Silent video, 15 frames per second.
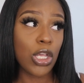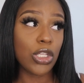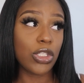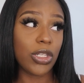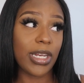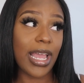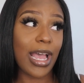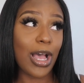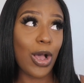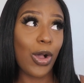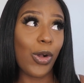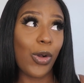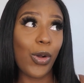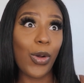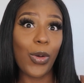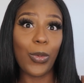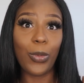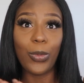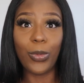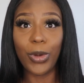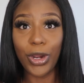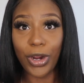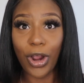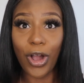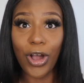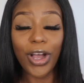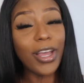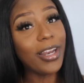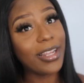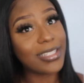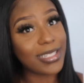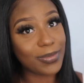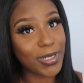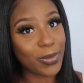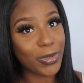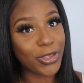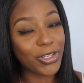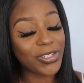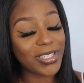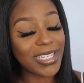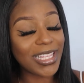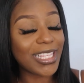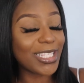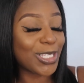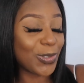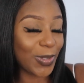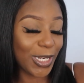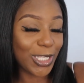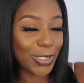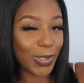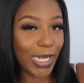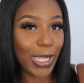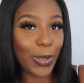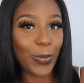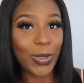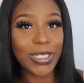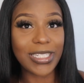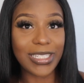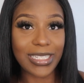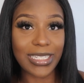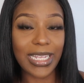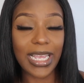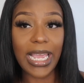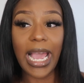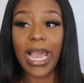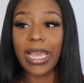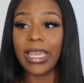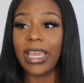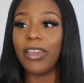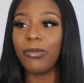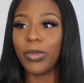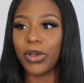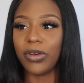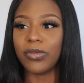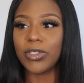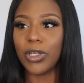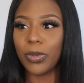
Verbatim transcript: So now we're on September 13th, 2020, which is the day I gave birth.